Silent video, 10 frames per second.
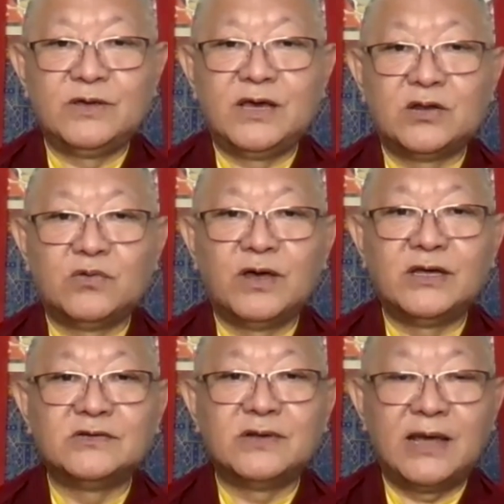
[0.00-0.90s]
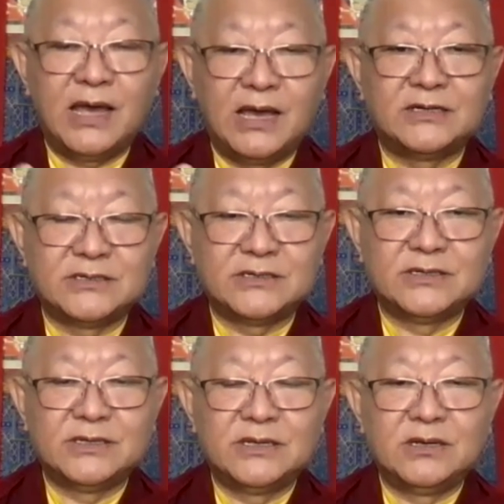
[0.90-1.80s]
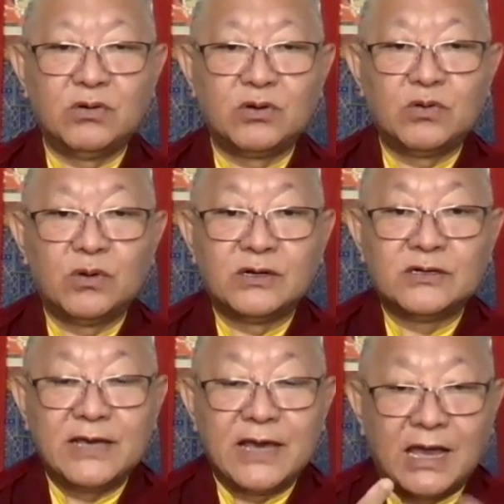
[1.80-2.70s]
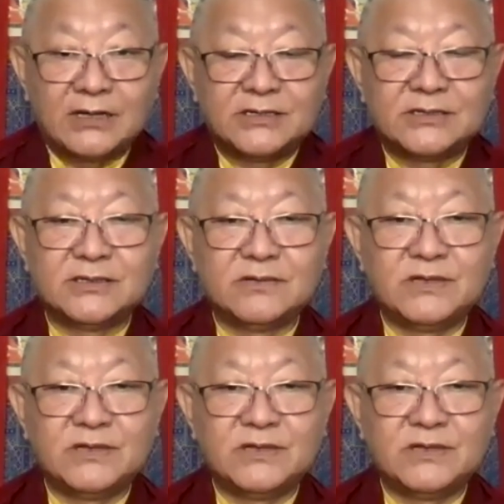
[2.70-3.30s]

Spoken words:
we are going to act or react